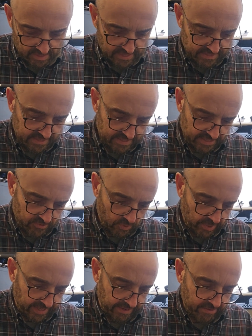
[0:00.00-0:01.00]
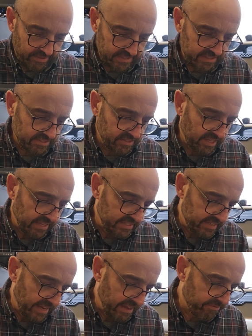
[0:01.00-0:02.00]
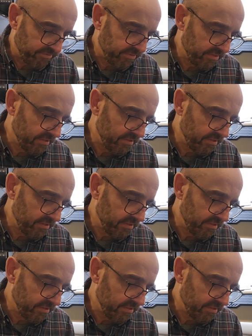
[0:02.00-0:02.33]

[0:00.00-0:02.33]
This one here, this is DTF.